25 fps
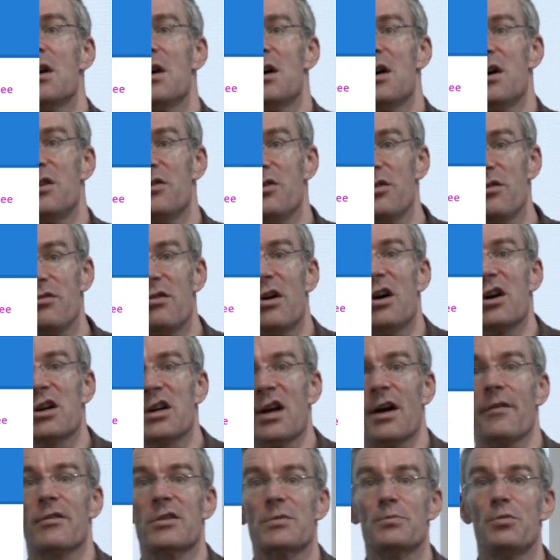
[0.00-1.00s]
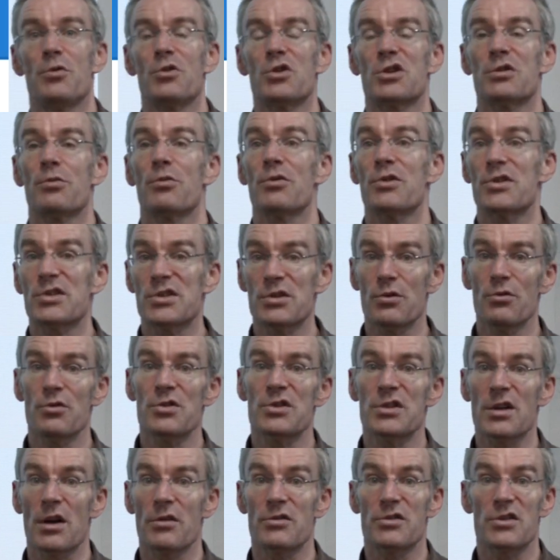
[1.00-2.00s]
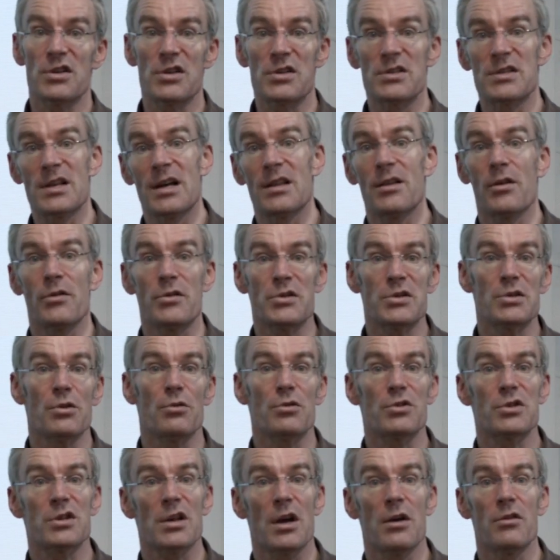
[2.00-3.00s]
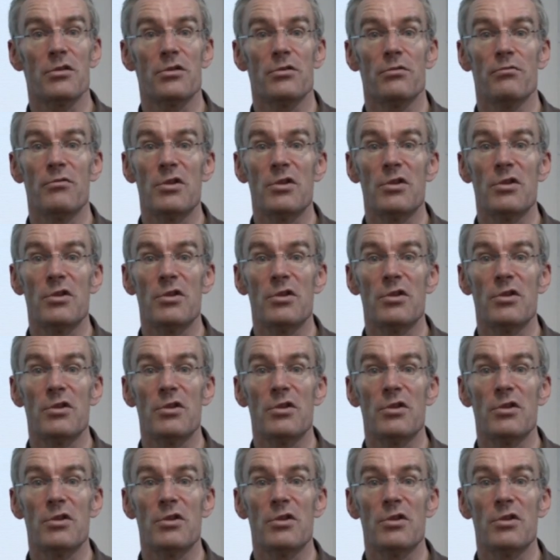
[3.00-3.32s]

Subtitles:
another archive which points to all the source code, so you can download the source code and